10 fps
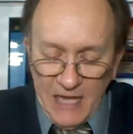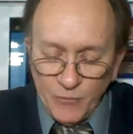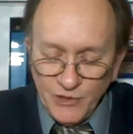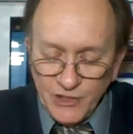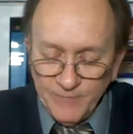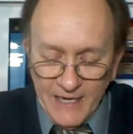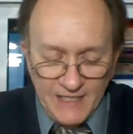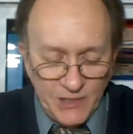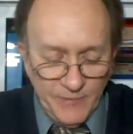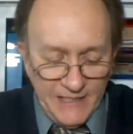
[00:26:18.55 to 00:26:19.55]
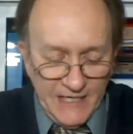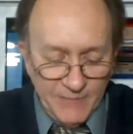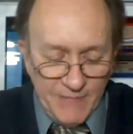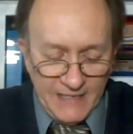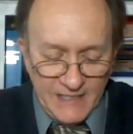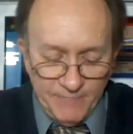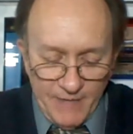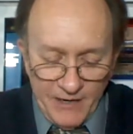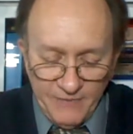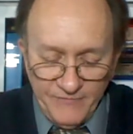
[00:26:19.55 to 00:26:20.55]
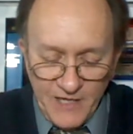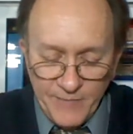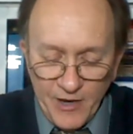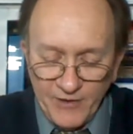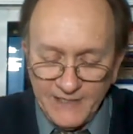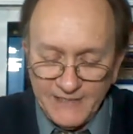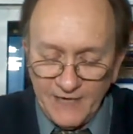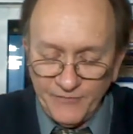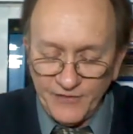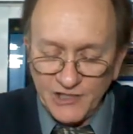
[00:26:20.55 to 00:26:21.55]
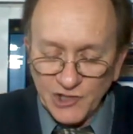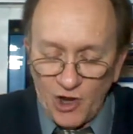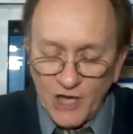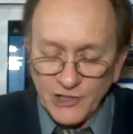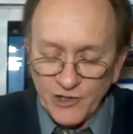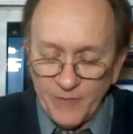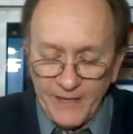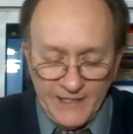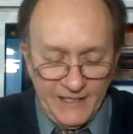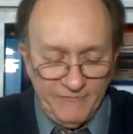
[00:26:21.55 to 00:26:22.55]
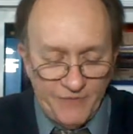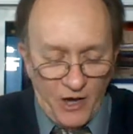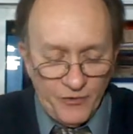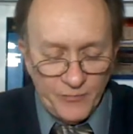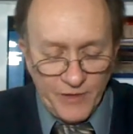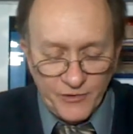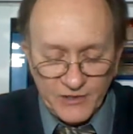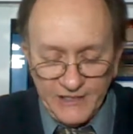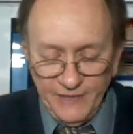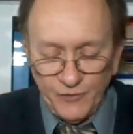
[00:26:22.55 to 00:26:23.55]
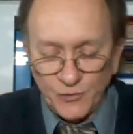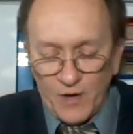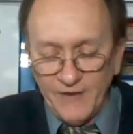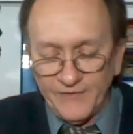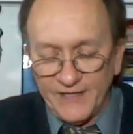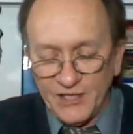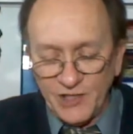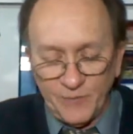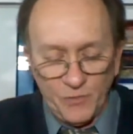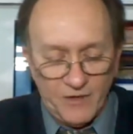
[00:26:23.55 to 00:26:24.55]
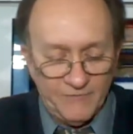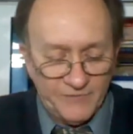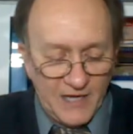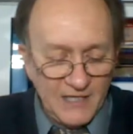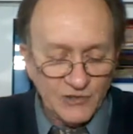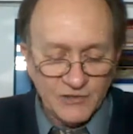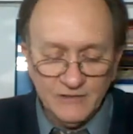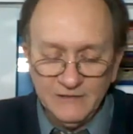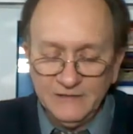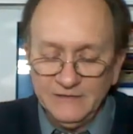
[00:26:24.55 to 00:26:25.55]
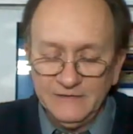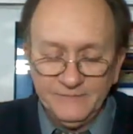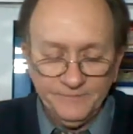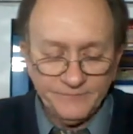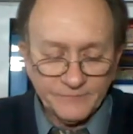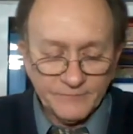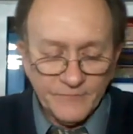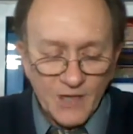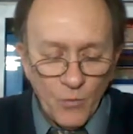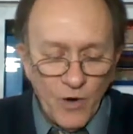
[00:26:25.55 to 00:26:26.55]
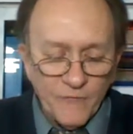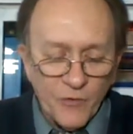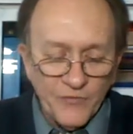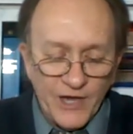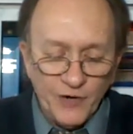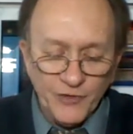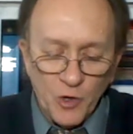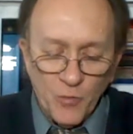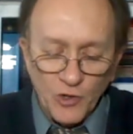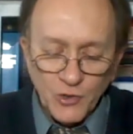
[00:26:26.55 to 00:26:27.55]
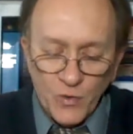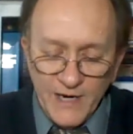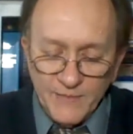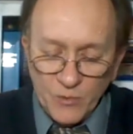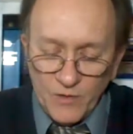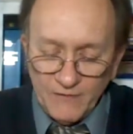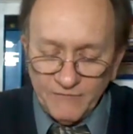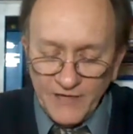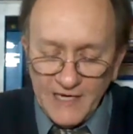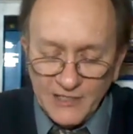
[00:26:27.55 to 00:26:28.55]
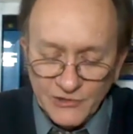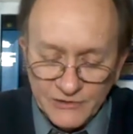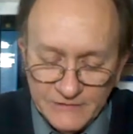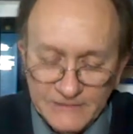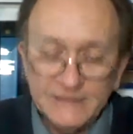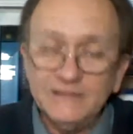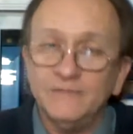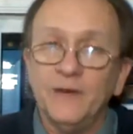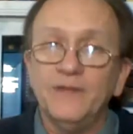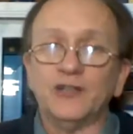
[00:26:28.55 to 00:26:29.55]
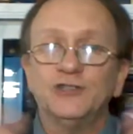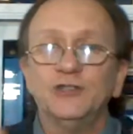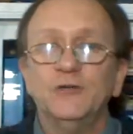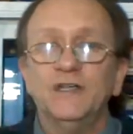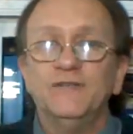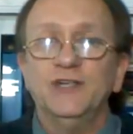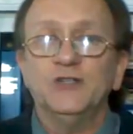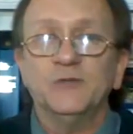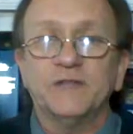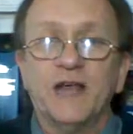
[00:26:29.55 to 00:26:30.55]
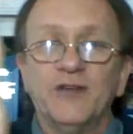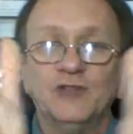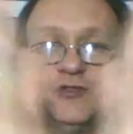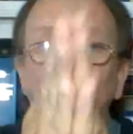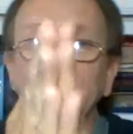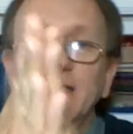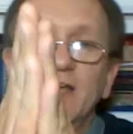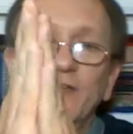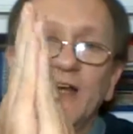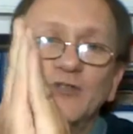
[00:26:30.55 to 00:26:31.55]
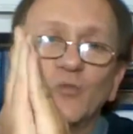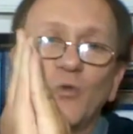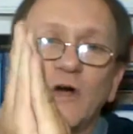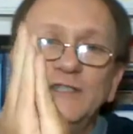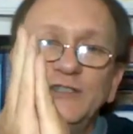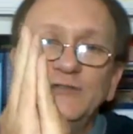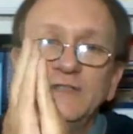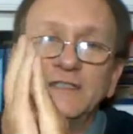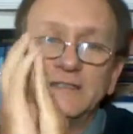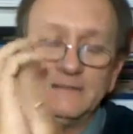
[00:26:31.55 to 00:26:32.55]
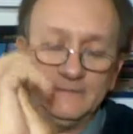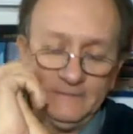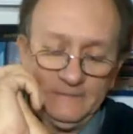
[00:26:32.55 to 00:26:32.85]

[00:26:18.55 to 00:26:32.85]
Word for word: That which he made at the beginning made them male and female. And he said, For this cause shall a man leave father and mother, cleave to his wife, and they shall be one flesh. Wherefore they are no more twain, but one flesh. Remember, they're two individuals. Now they're joined together as one unit.